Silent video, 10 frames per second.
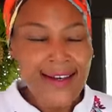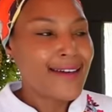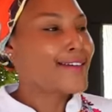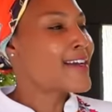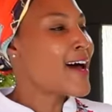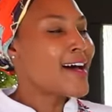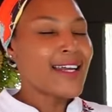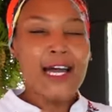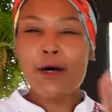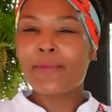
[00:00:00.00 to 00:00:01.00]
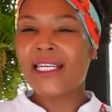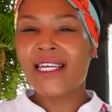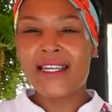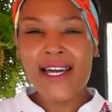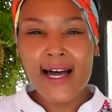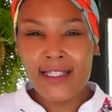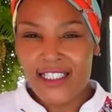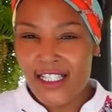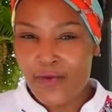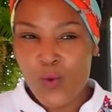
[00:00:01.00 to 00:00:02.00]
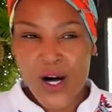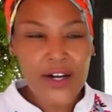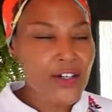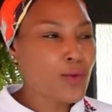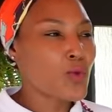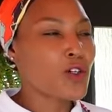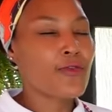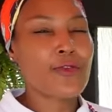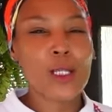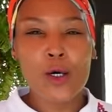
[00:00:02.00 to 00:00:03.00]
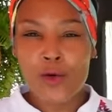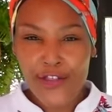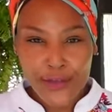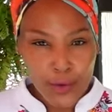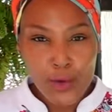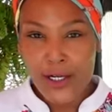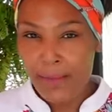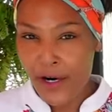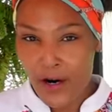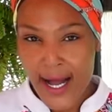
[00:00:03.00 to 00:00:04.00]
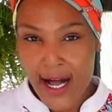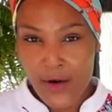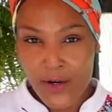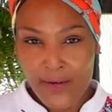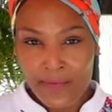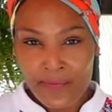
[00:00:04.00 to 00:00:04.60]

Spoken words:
not how many gallons of water will flow through it per hour.